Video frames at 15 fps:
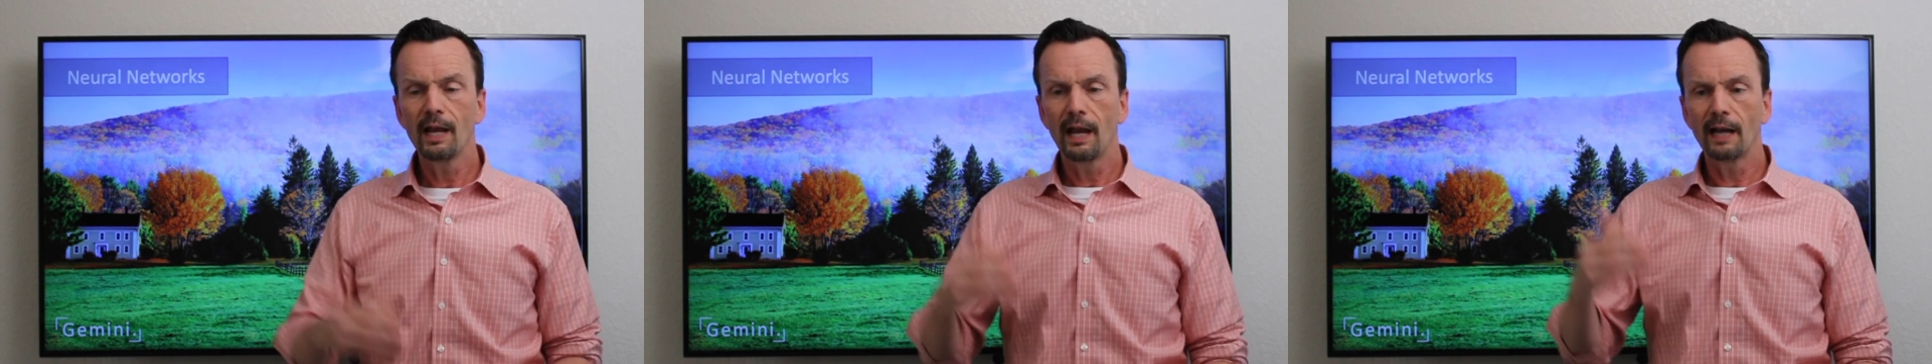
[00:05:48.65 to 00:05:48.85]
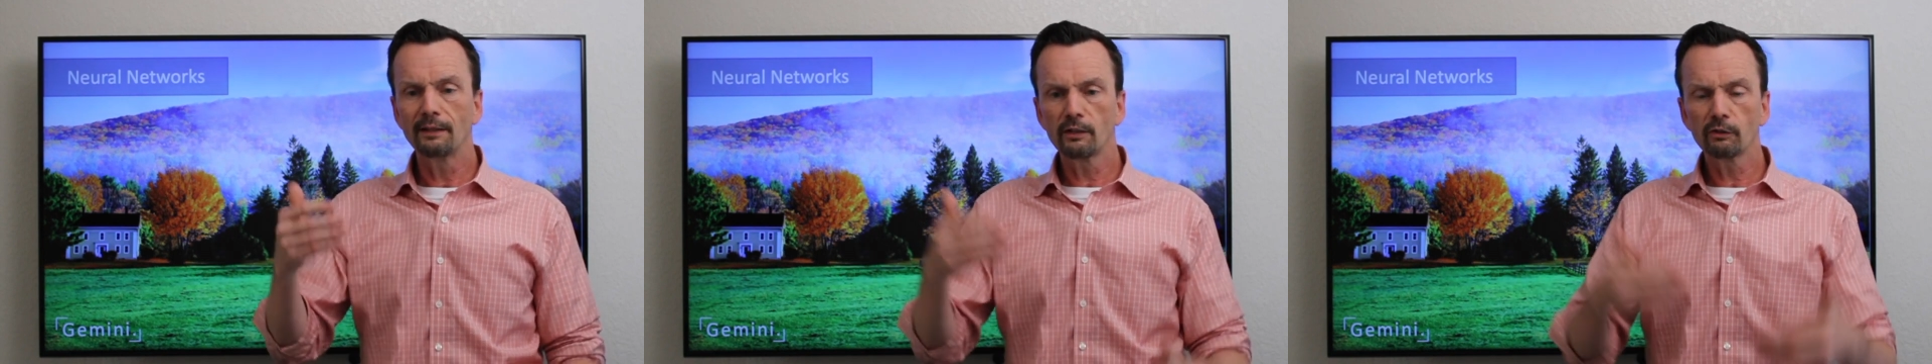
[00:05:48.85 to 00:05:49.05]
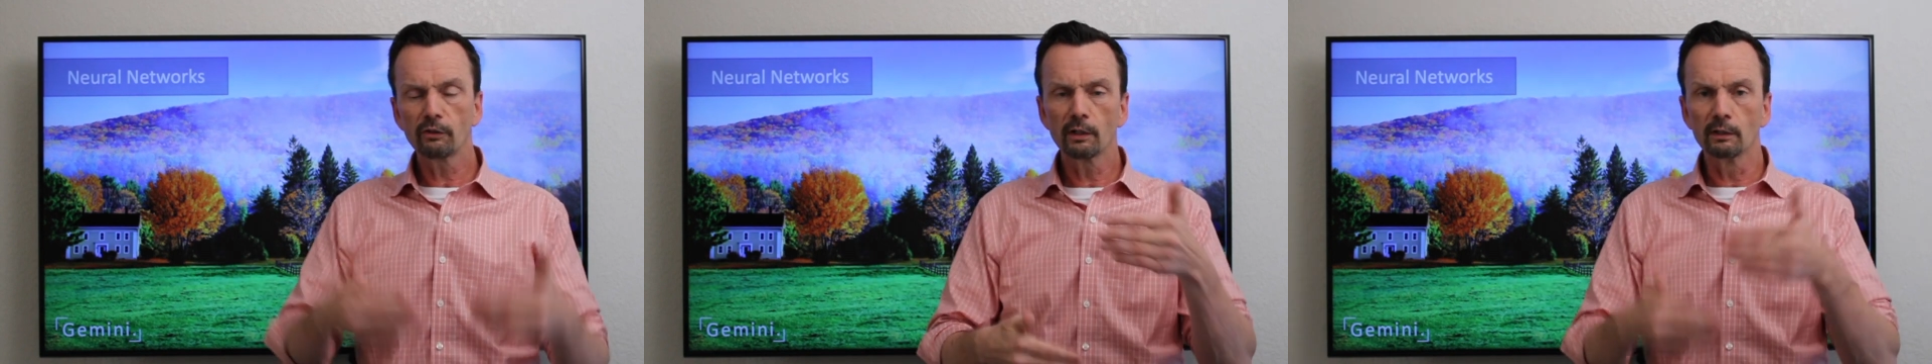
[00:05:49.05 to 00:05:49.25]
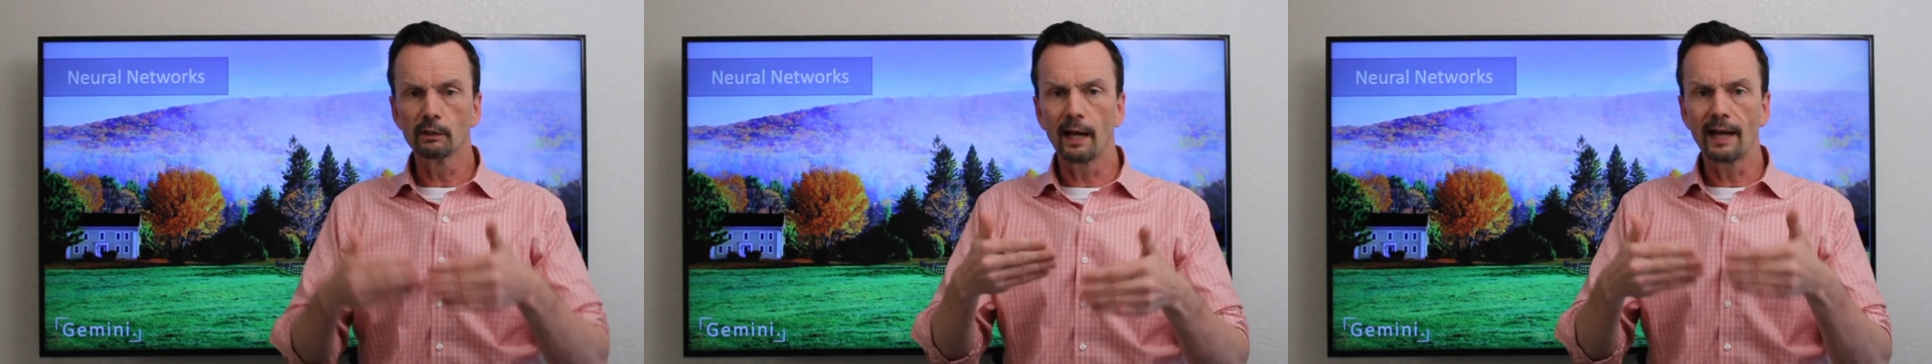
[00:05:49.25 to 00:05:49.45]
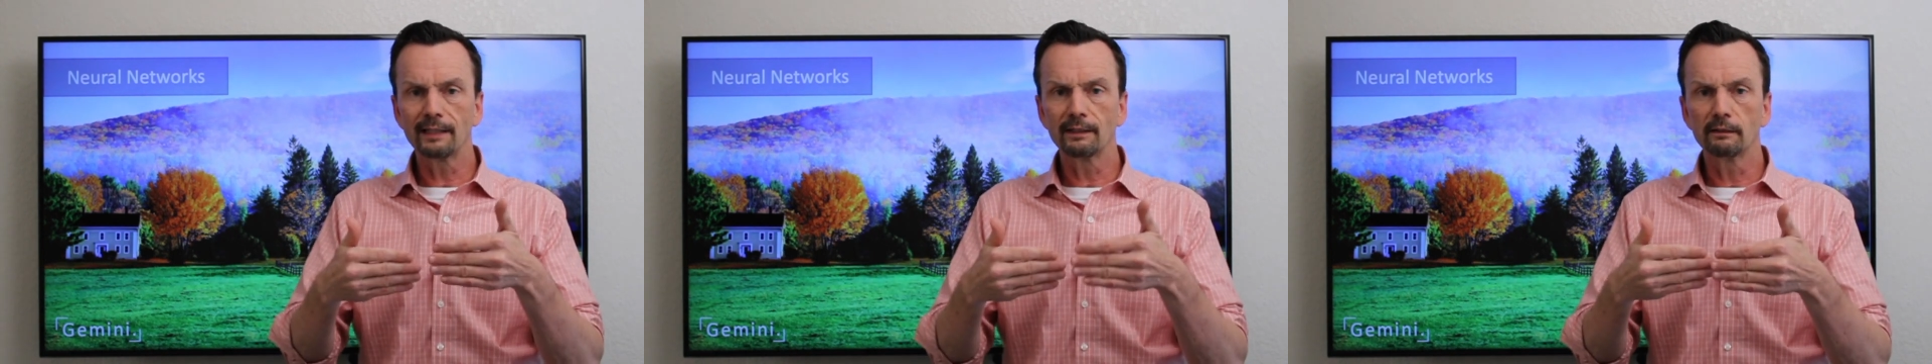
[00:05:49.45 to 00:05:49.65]
and then it's going to
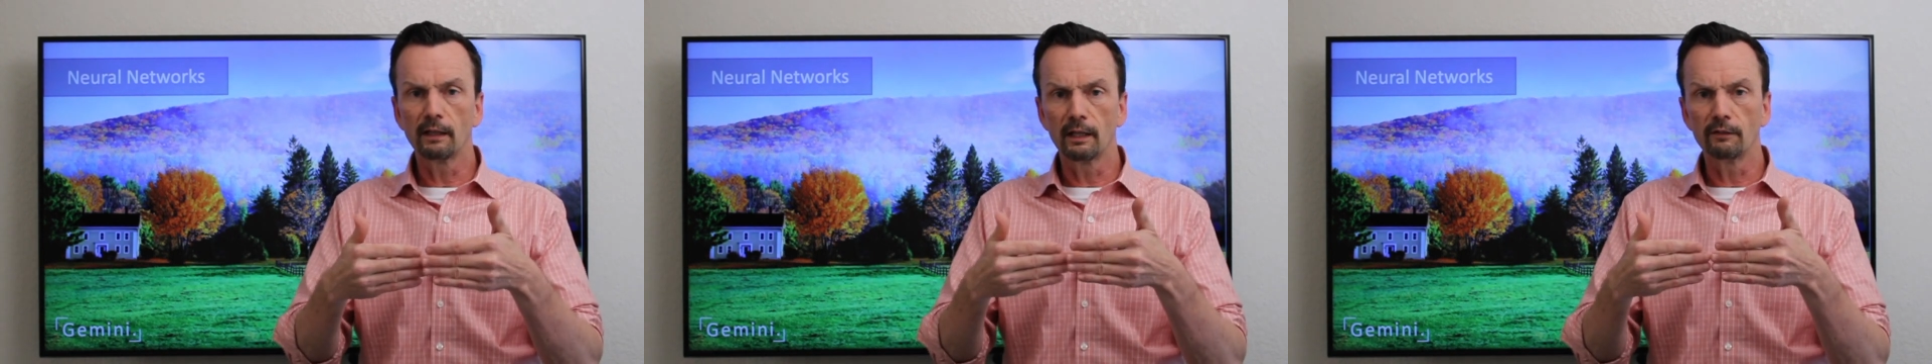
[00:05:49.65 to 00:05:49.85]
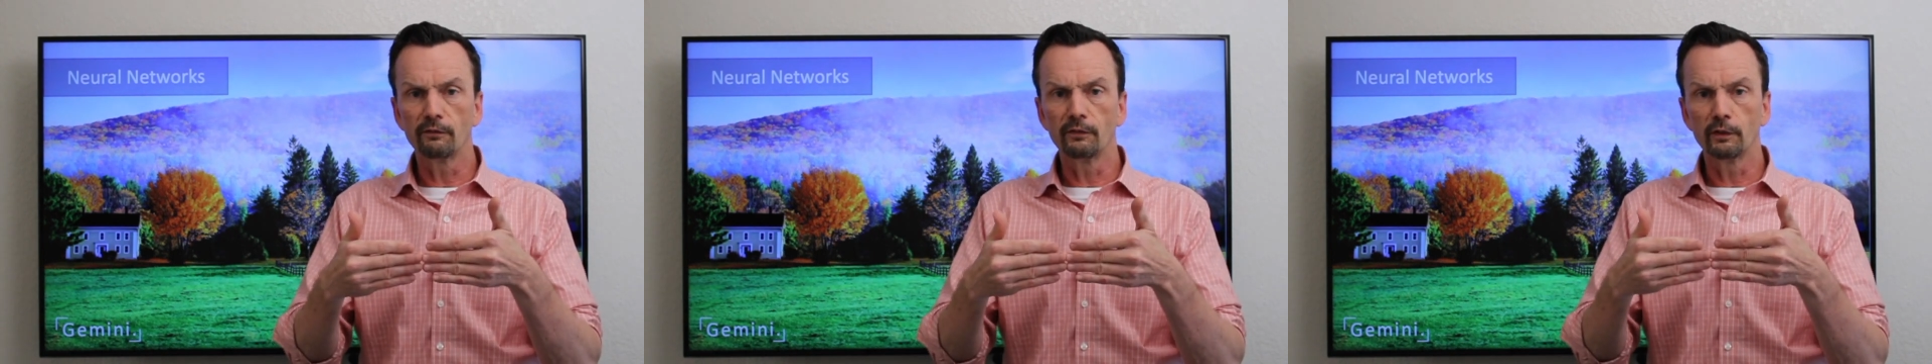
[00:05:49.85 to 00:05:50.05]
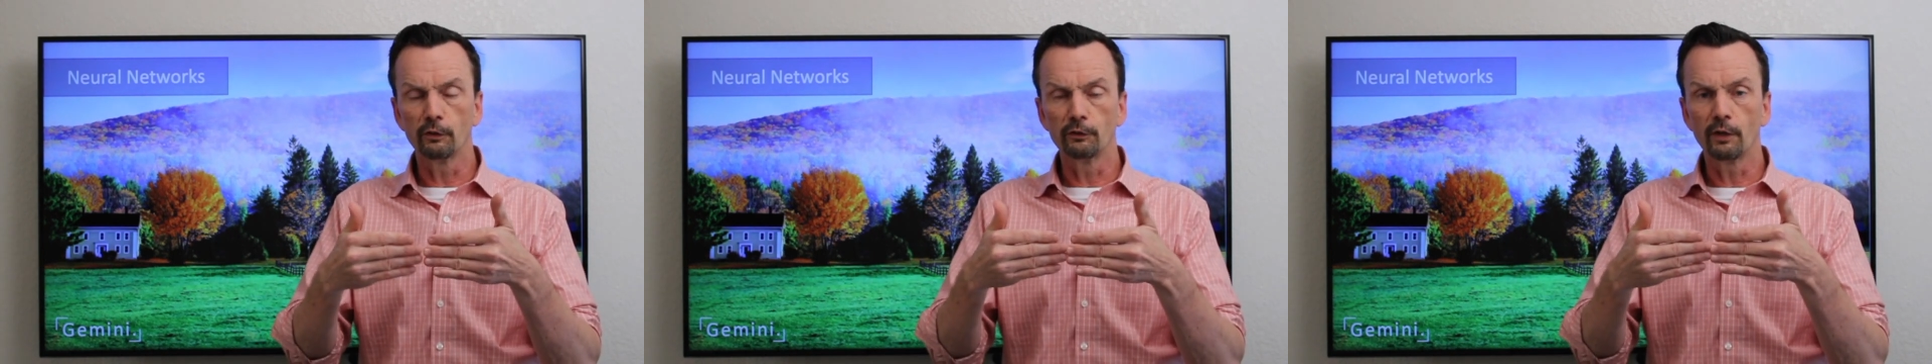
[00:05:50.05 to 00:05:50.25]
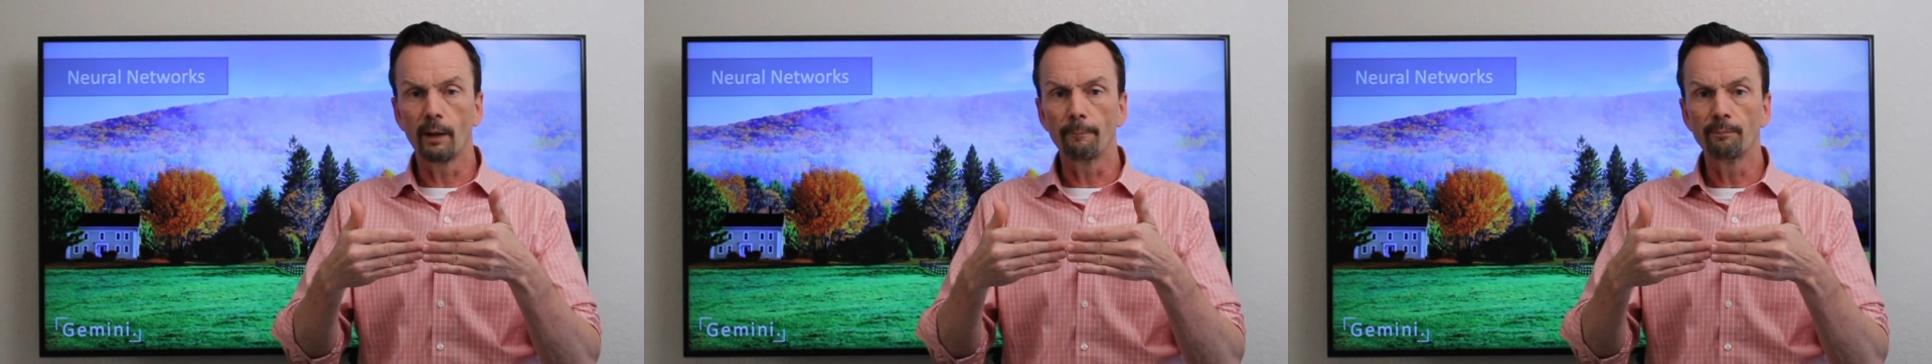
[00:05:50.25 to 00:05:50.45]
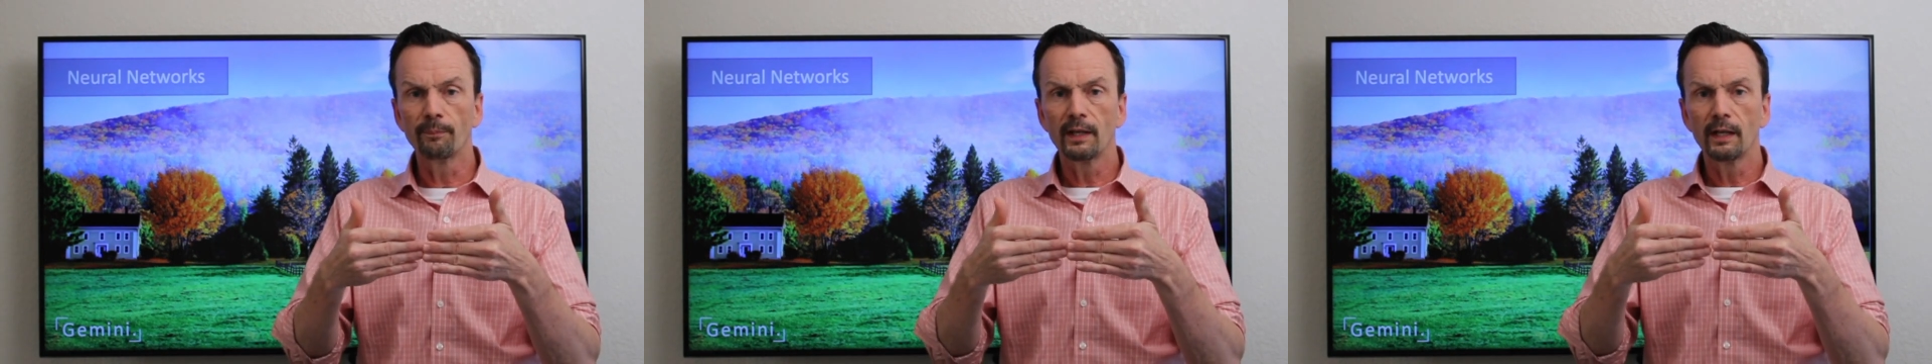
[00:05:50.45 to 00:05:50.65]
line the data fields
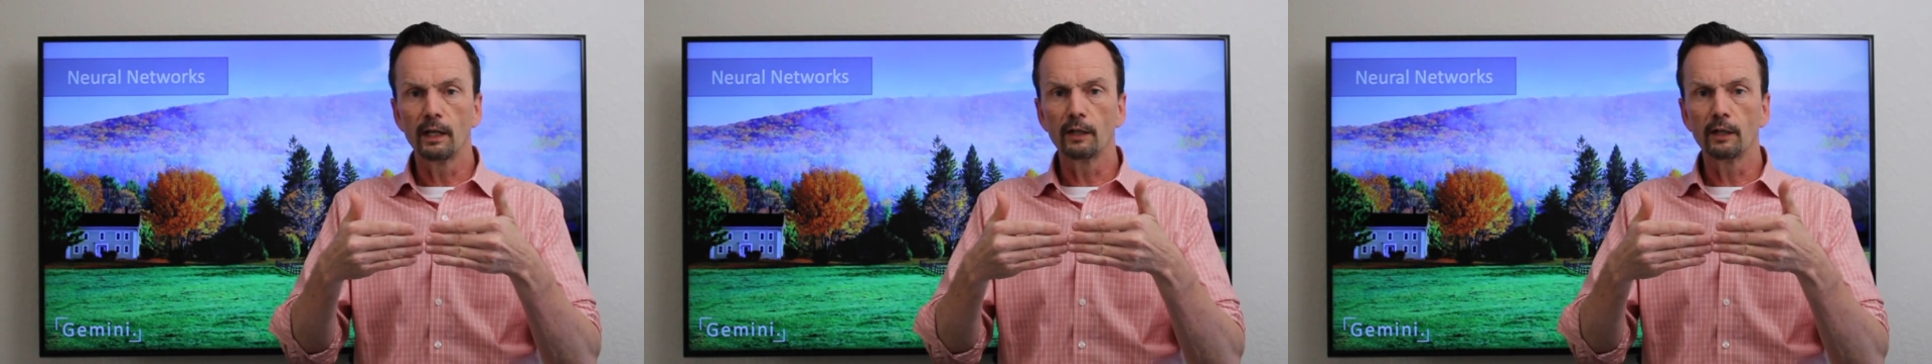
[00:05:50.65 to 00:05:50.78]
up.